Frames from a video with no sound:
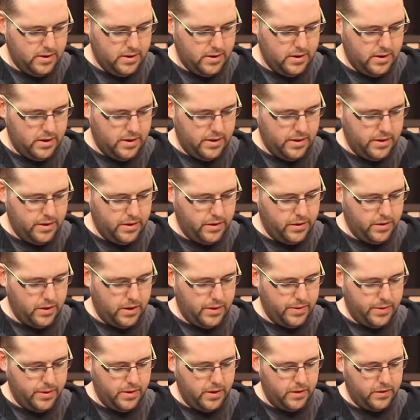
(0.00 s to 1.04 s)
and then you
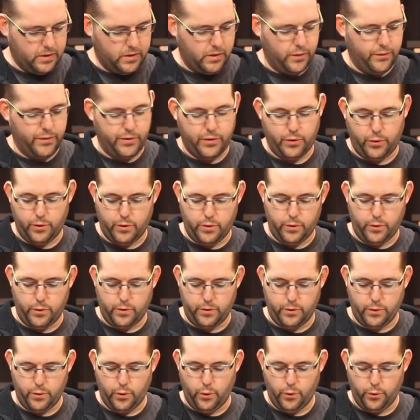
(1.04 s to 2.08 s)
got the Servitor,
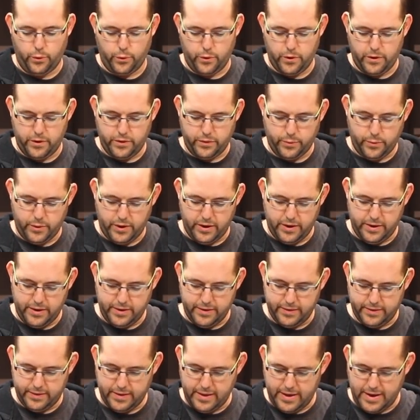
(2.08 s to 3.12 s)
or Ogren is what it
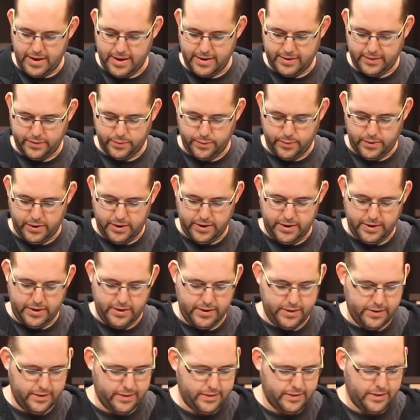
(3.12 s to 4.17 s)
is. That's what it
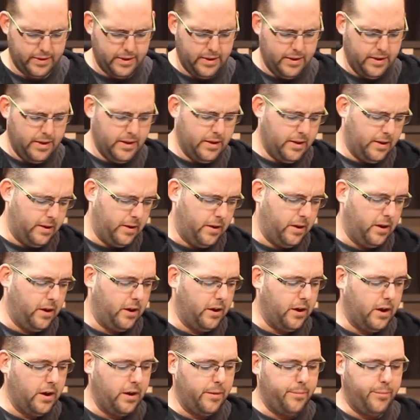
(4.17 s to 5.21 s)
is.
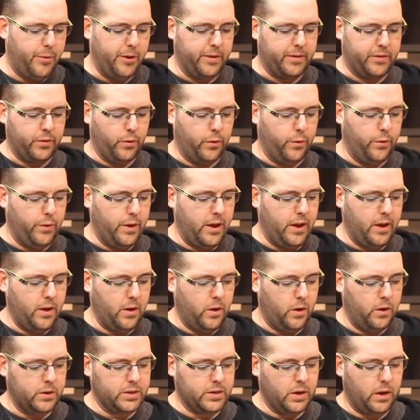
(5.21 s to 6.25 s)
But so then
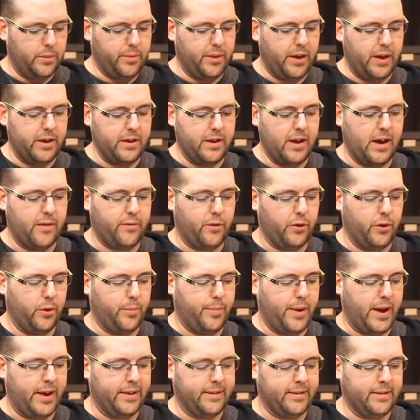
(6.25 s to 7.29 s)
on top of that, you have all your
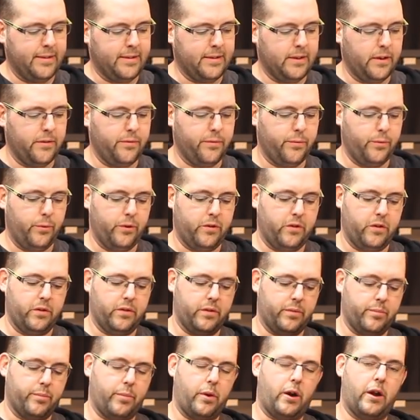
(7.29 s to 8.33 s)
pets and stuff, which
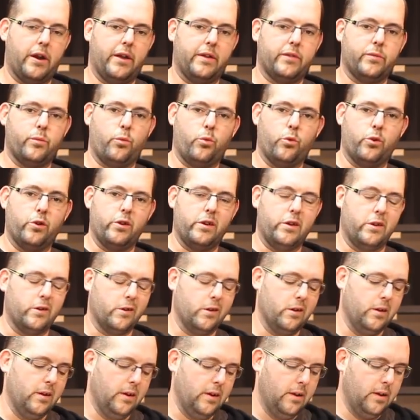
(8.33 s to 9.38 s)
is bought as war
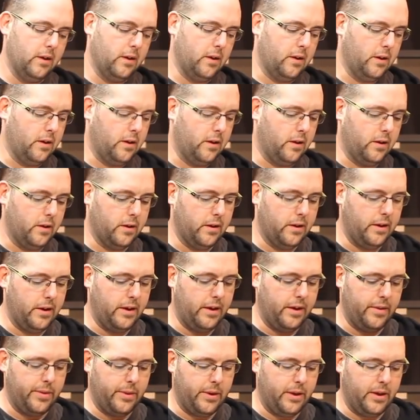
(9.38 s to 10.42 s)
gear,
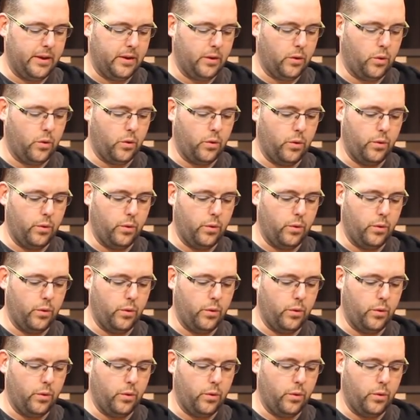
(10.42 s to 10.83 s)
and then